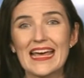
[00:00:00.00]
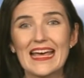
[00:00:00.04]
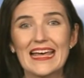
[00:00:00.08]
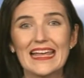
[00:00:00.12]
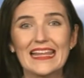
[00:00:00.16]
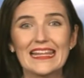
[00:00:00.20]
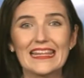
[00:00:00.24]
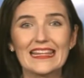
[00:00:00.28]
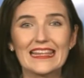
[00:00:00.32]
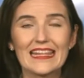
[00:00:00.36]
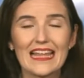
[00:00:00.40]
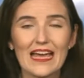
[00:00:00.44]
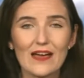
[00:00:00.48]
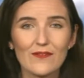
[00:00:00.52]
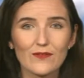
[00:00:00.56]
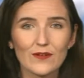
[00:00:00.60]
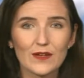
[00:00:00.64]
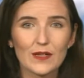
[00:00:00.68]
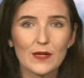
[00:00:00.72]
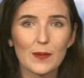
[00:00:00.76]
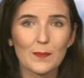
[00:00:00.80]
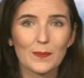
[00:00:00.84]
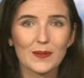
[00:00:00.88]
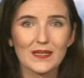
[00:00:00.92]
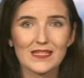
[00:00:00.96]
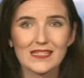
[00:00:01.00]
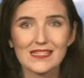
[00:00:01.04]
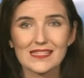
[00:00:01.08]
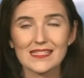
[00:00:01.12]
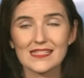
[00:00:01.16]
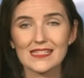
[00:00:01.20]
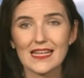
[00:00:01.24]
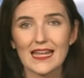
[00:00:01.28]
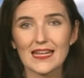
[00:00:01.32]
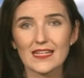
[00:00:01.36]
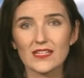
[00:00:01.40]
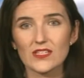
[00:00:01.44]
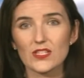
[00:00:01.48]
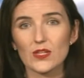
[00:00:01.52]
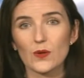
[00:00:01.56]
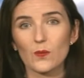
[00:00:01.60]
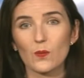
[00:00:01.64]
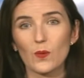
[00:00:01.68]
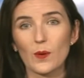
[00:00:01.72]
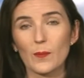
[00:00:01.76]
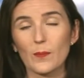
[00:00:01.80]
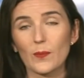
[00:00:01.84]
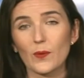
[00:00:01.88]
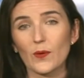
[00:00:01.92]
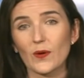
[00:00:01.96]
11% at
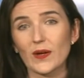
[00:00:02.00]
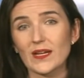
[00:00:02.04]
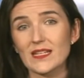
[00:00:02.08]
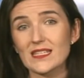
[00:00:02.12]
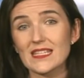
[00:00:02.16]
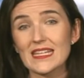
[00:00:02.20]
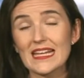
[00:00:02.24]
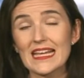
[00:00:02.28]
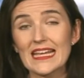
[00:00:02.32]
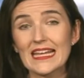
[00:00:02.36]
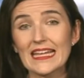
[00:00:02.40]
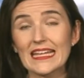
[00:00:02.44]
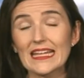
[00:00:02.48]
one point.